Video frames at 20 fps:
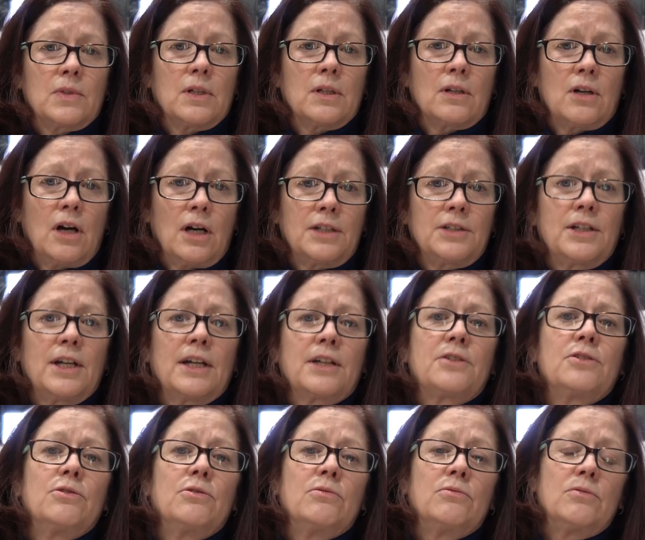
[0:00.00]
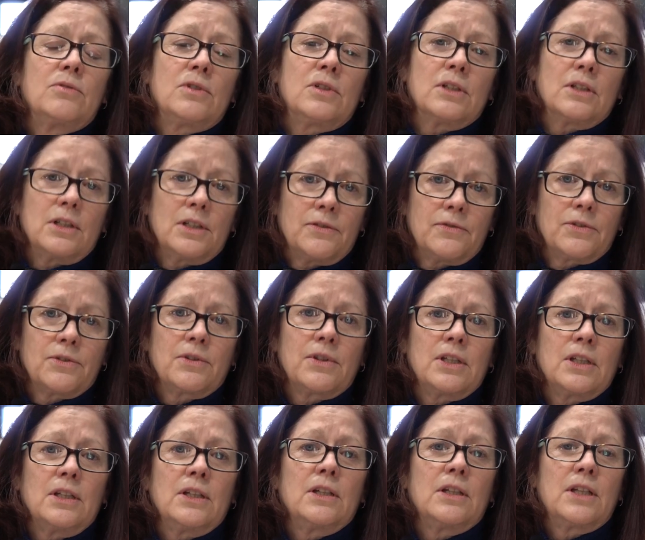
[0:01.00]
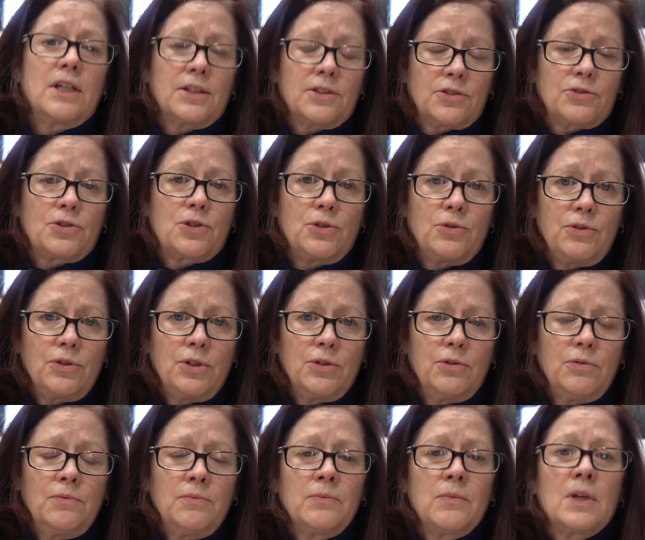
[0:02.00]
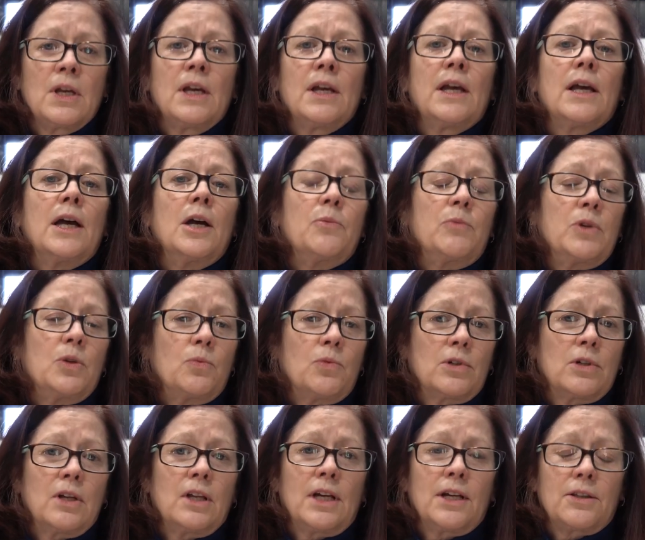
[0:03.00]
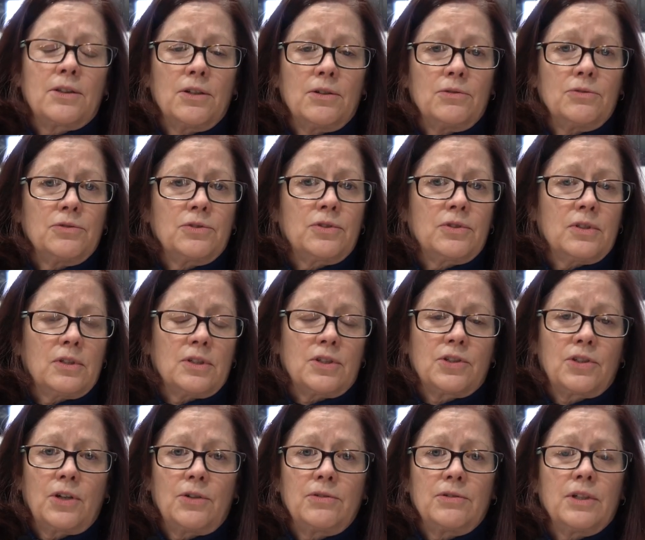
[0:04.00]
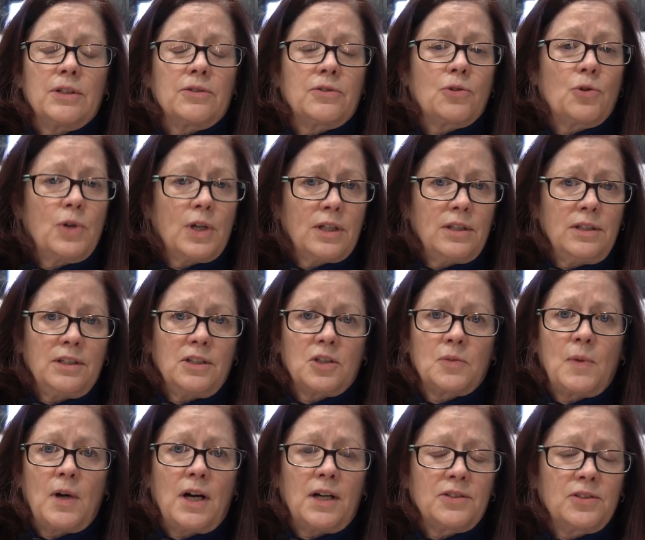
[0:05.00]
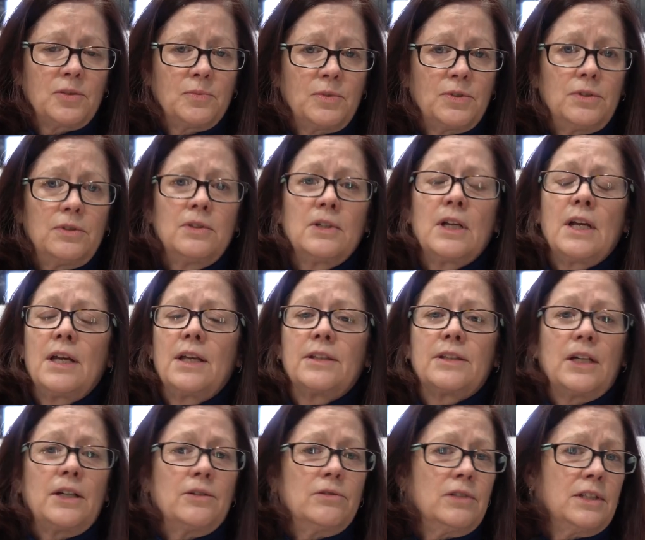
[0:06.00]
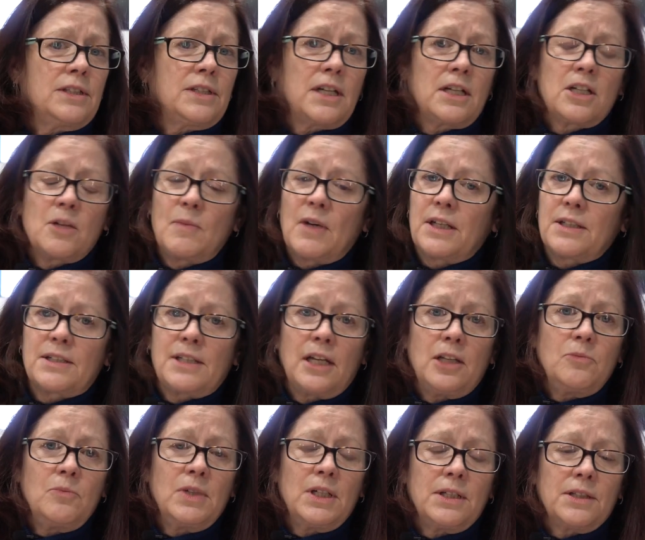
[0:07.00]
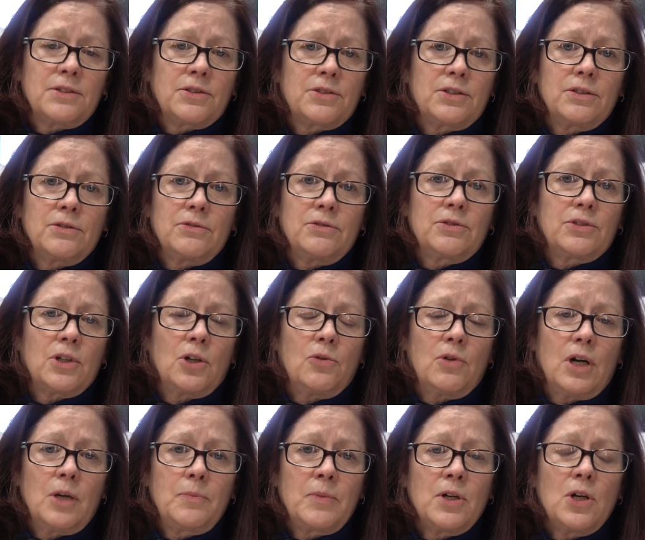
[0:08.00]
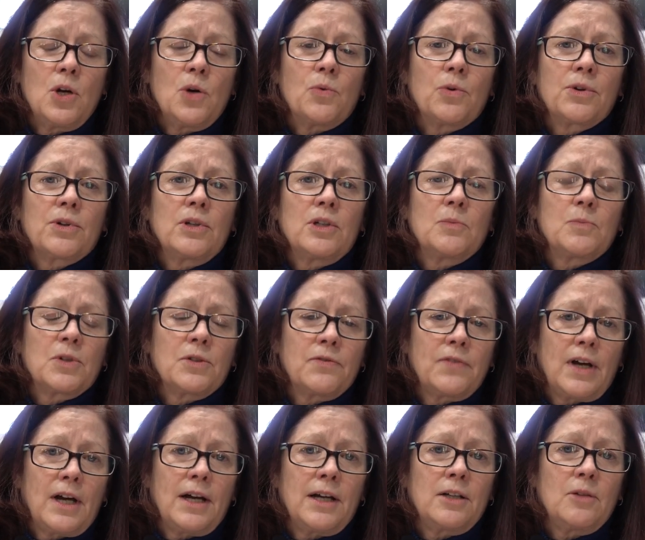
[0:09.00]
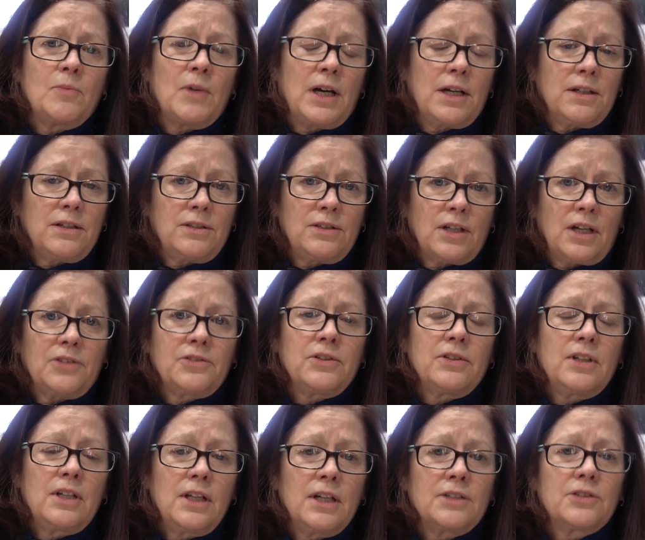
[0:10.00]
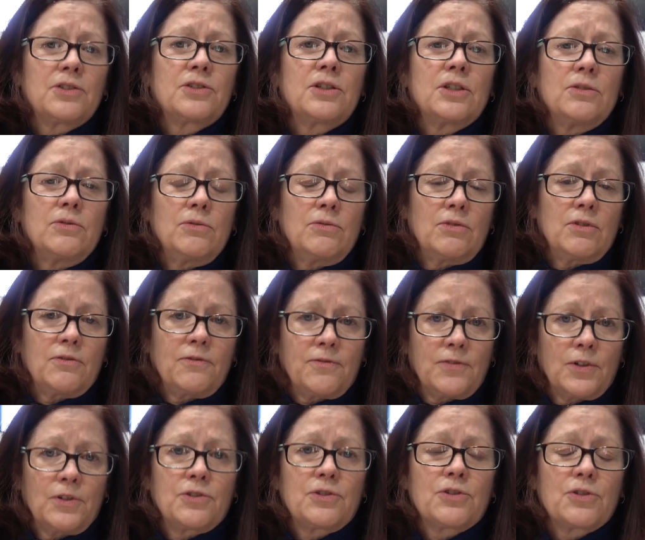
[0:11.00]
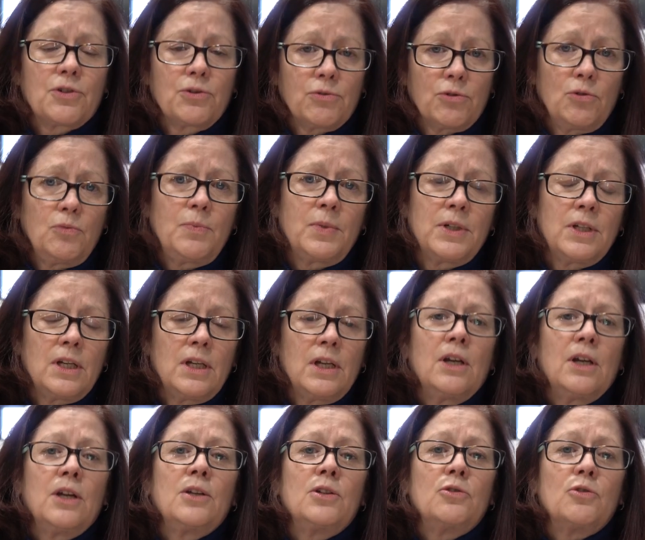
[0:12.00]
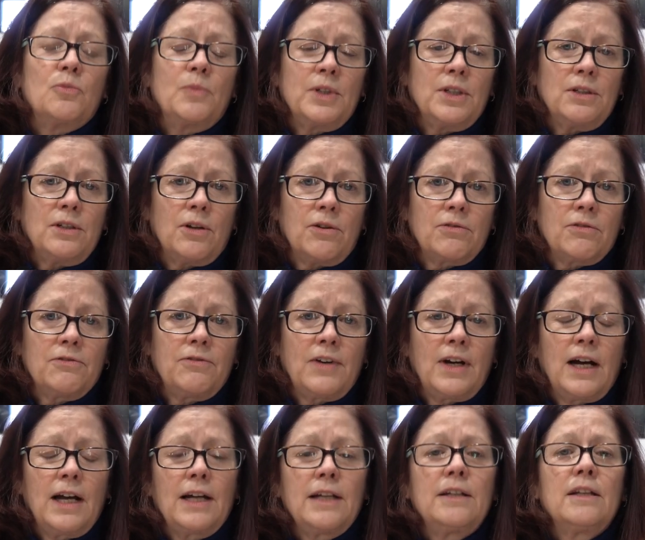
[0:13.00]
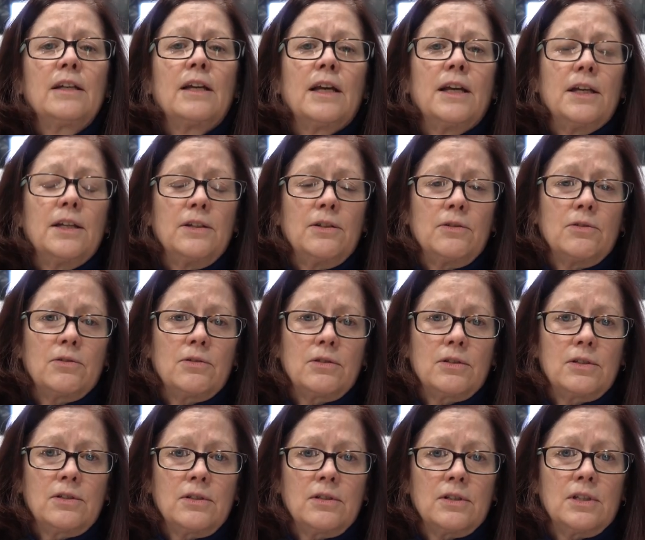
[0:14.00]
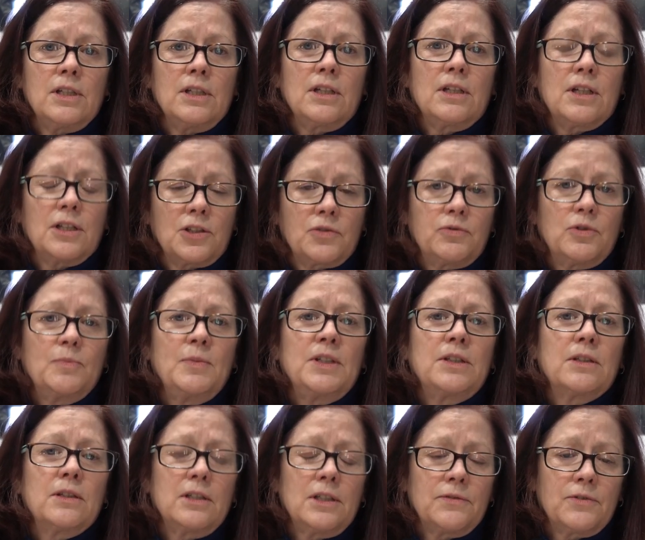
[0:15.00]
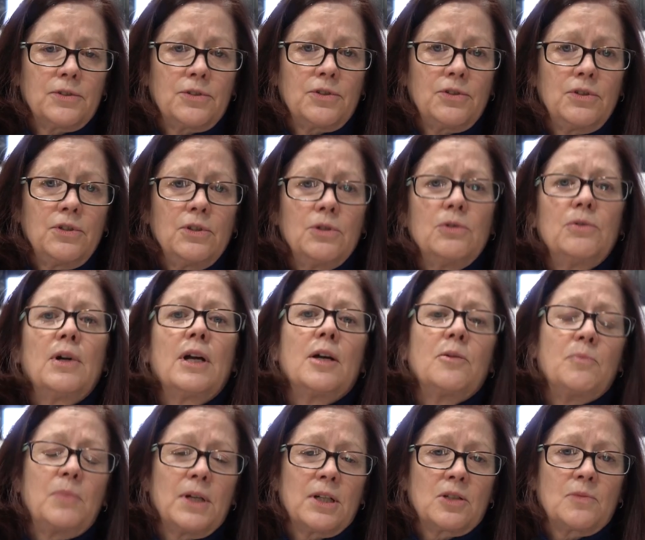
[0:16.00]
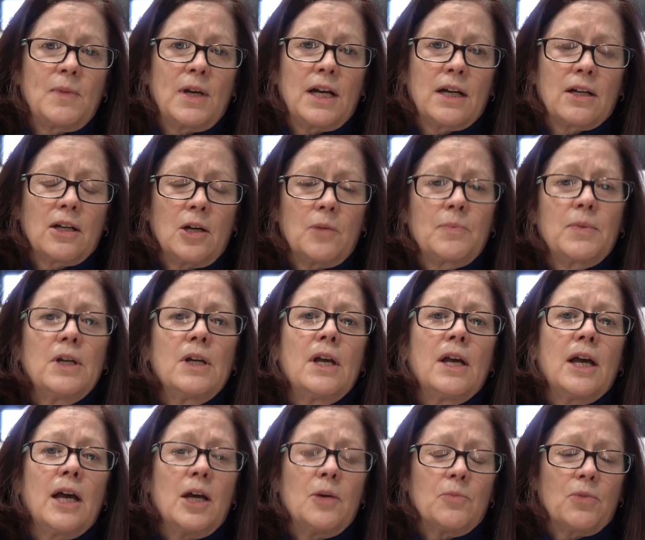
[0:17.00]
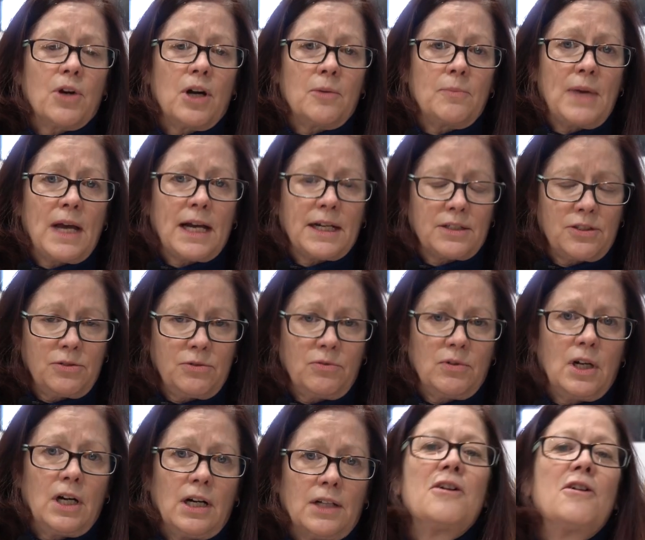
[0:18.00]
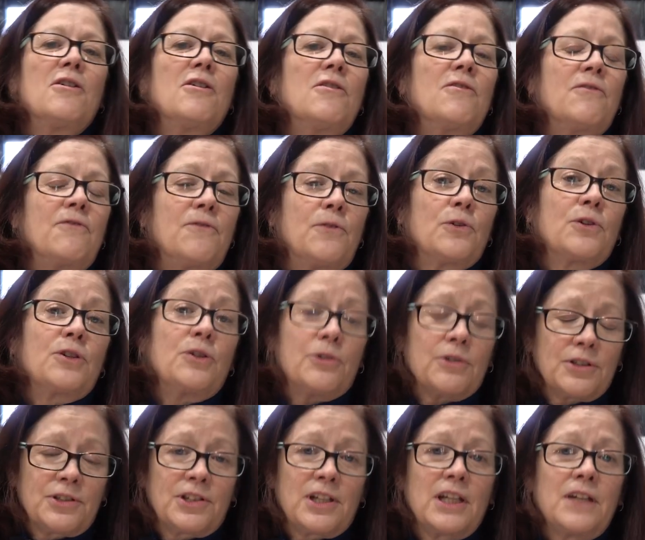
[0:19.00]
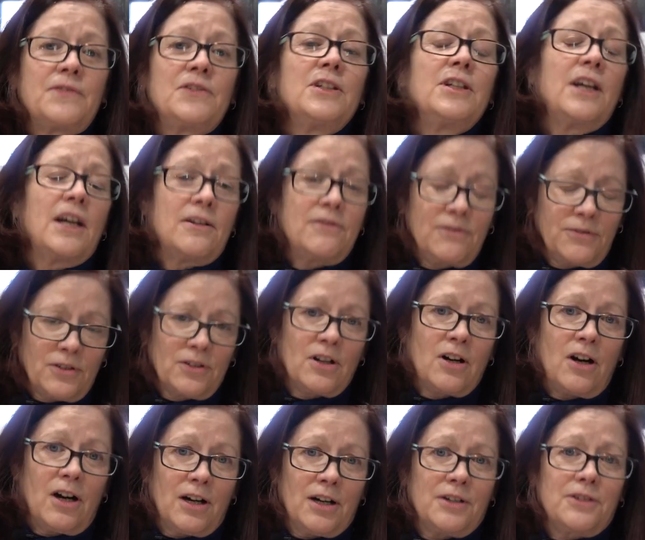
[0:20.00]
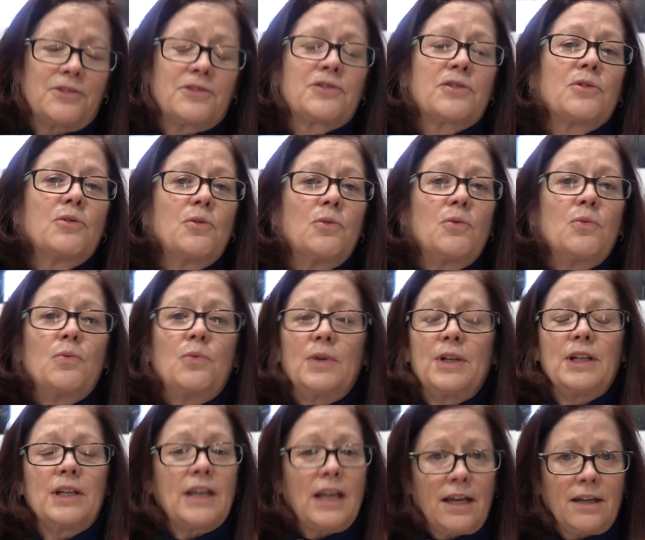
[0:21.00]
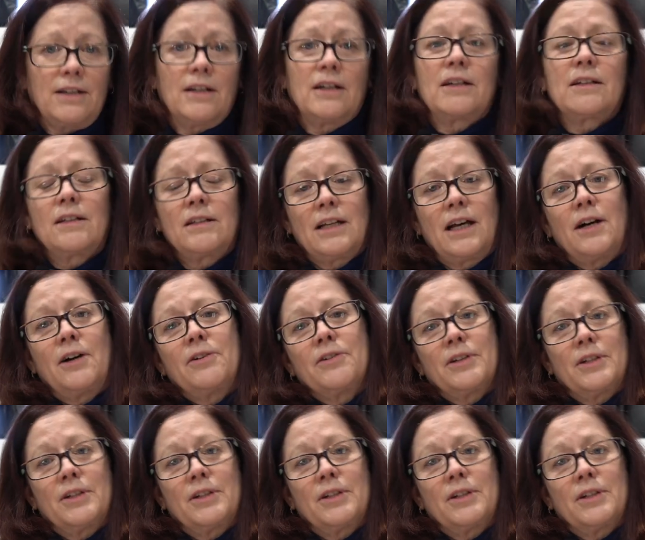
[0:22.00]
contact you, deliver the kits to you, and we would like those sewn as quickly as possible. They only take about 10 minutes to sew up. We're going to provide about a dozen kits to the first group. You'll be notified, and the kits will be delivered to you and picked back up and brought back to us. For your safety and for ours, we cannot allow